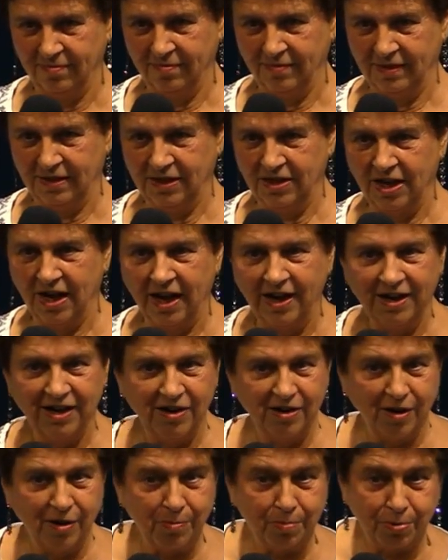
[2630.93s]
Not an
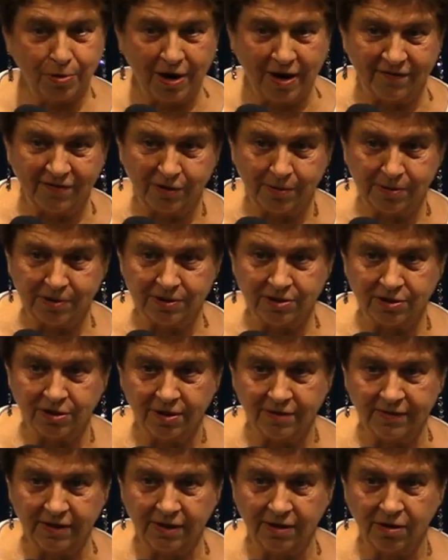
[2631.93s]
unprofitable
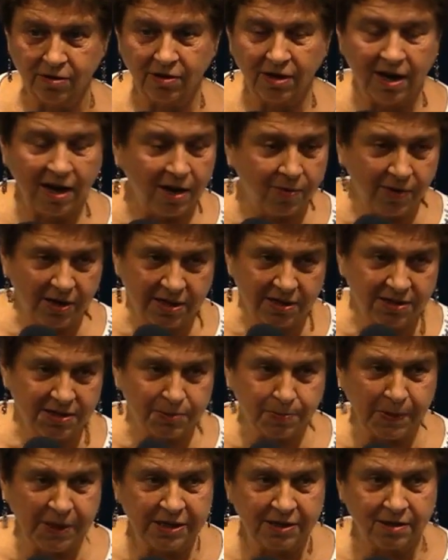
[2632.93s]
servant. Okay, we can
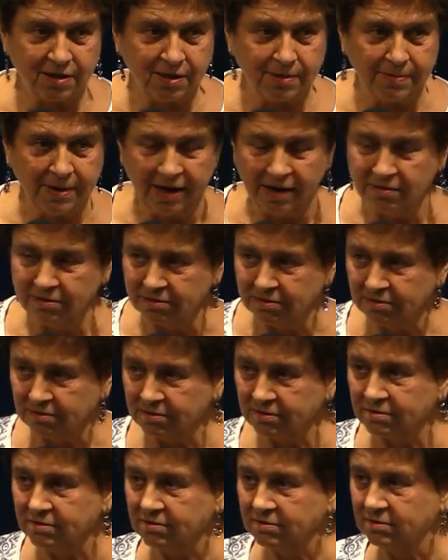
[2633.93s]
speak to the mountain.
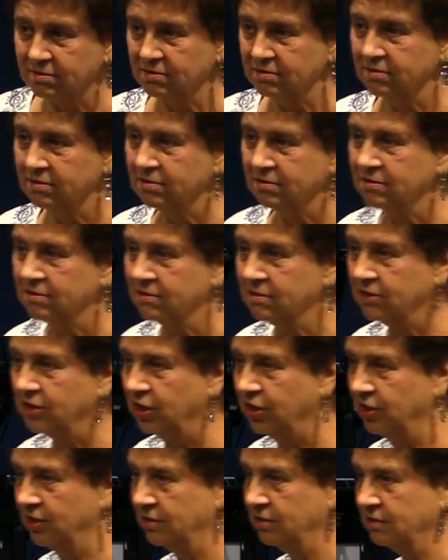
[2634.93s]
You
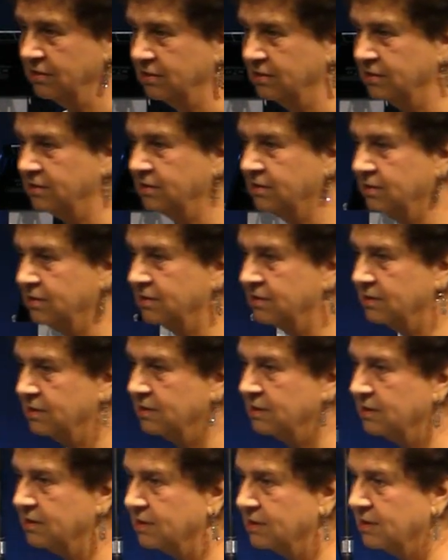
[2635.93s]
know,
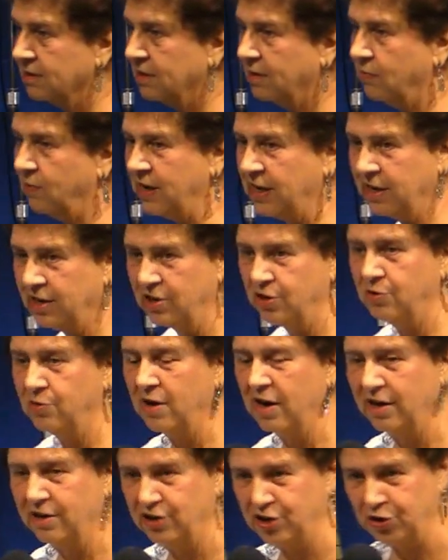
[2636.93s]
we can do
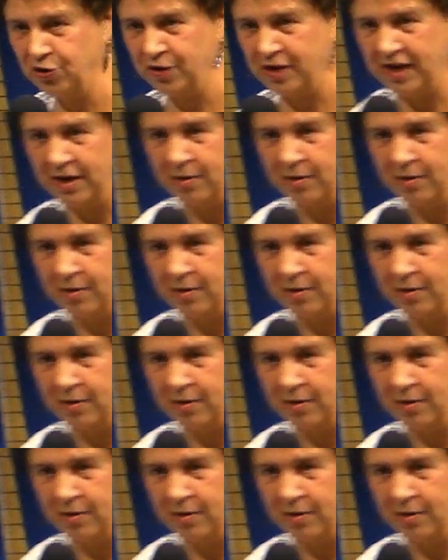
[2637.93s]
our duty.